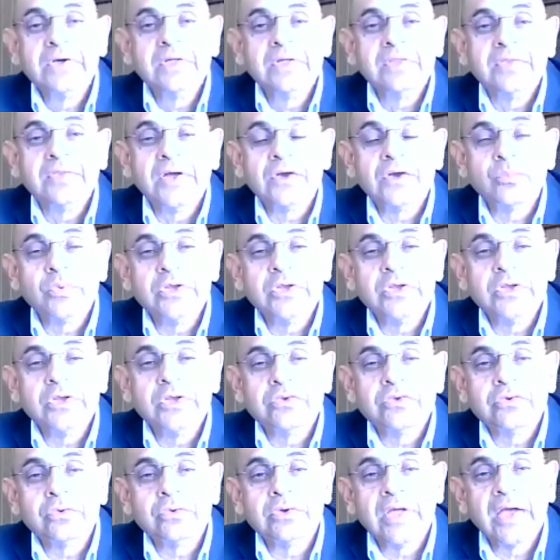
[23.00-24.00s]
that we
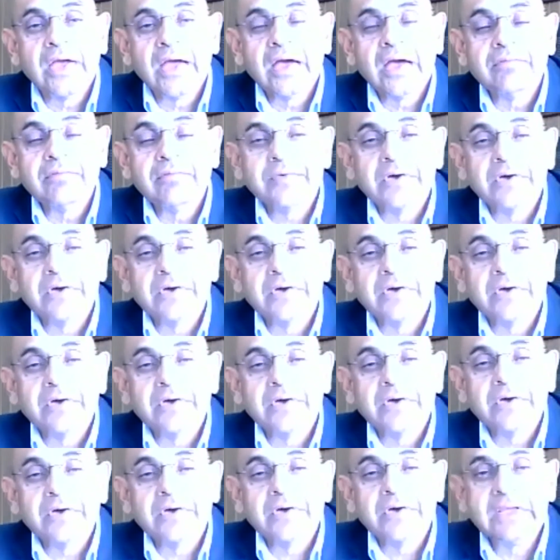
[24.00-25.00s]
should have a
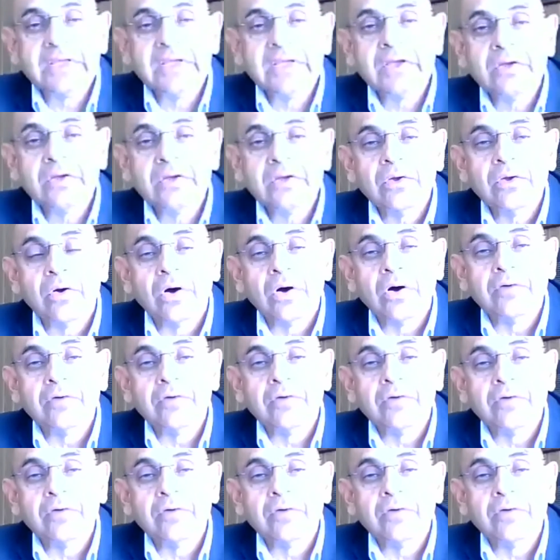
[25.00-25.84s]
meeting of